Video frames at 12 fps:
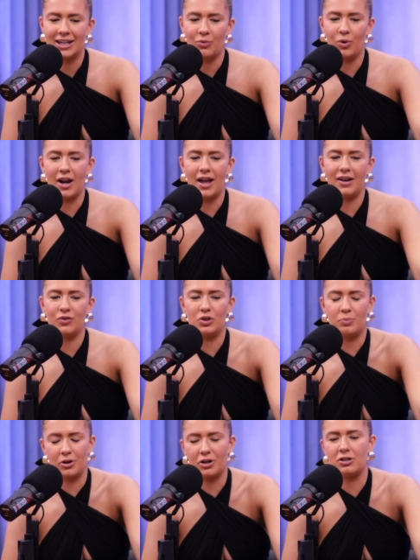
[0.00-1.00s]
when you
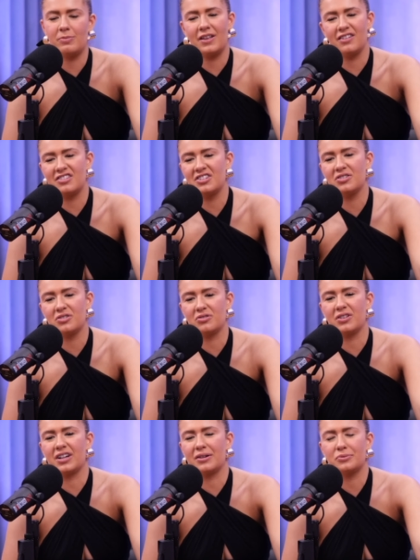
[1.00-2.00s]
put on your bathing suit, you're
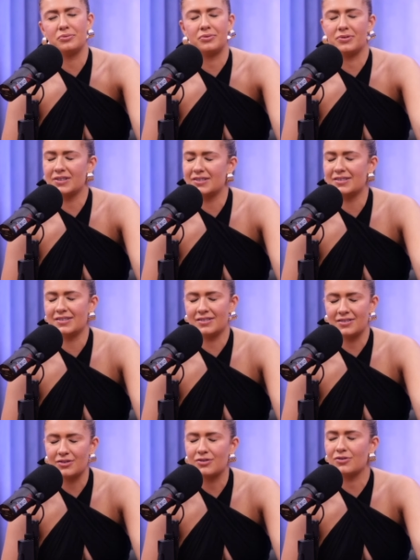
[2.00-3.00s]
like, oof, this
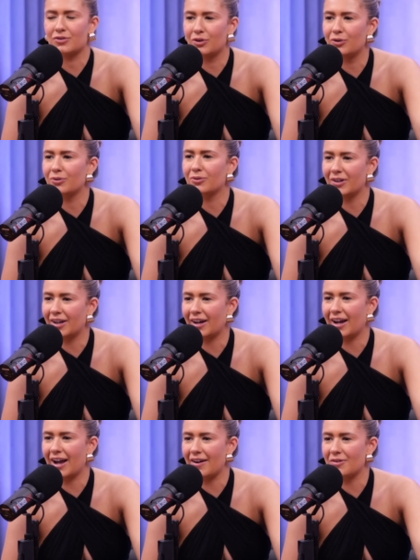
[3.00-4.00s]
is new. Like,
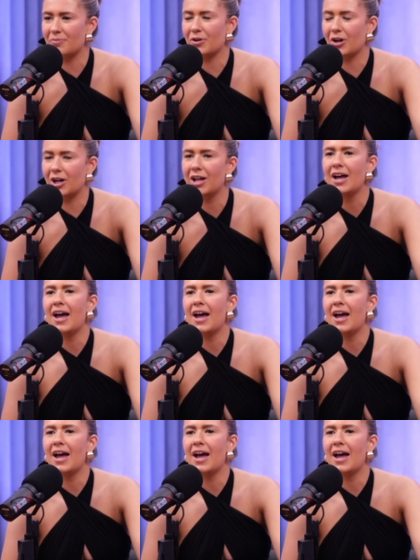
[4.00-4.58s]
I haven't put on.